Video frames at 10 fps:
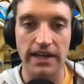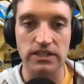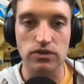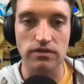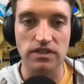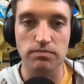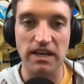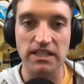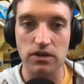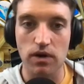and sort of
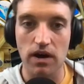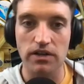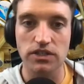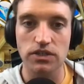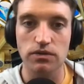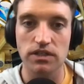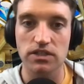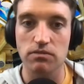spicy quality to it.